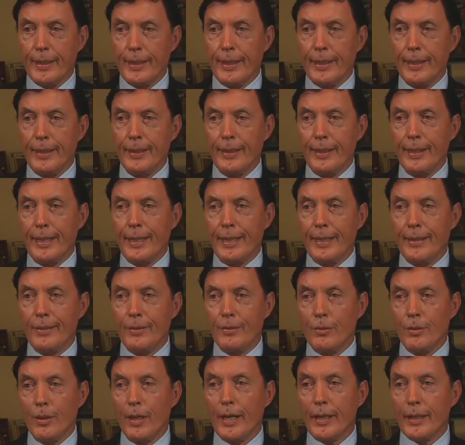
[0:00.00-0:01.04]
and in
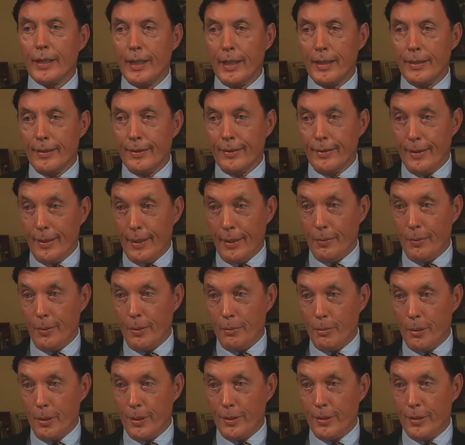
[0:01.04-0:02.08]
a lot of cases, and I want
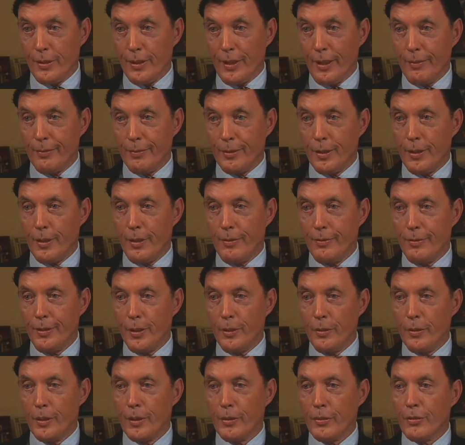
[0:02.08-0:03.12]
to point this out for our
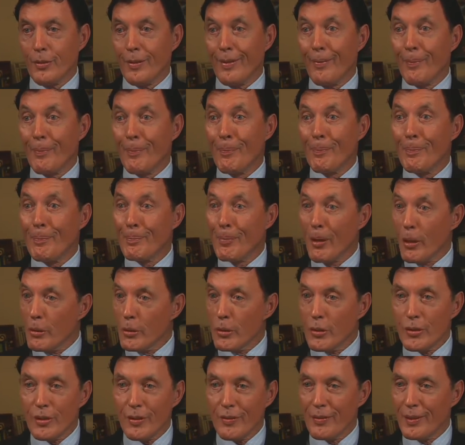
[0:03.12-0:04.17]
viewers,
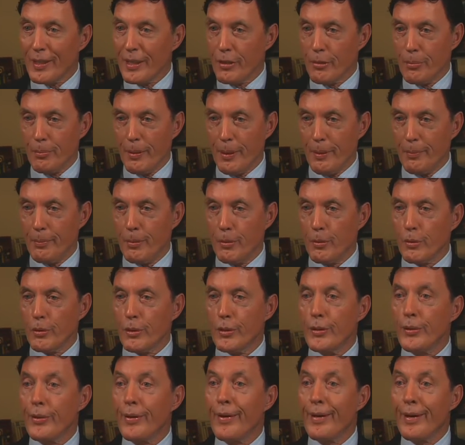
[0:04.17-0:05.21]
most of these people
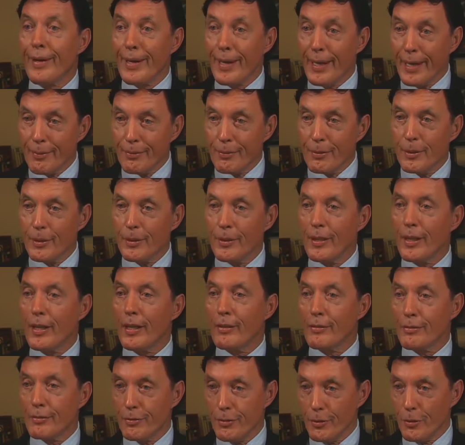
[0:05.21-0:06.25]
could never
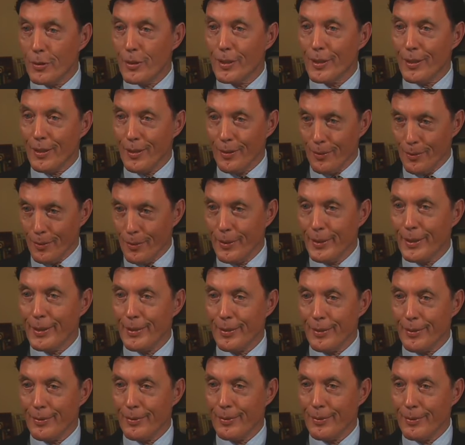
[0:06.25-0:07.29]
afford a
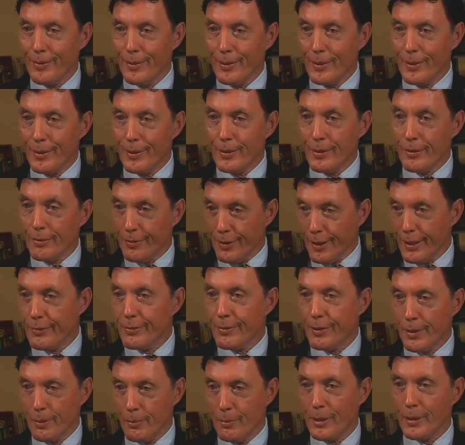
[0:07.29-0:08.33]
lawyer to fight
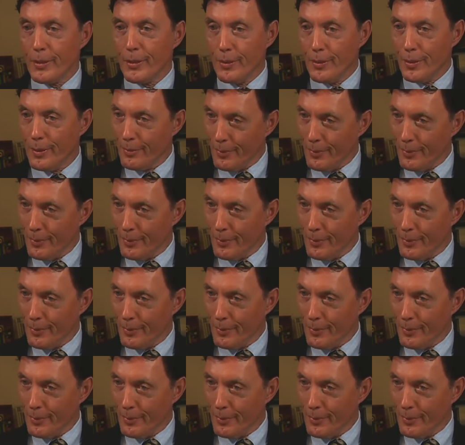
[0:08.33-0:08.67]
for them in court,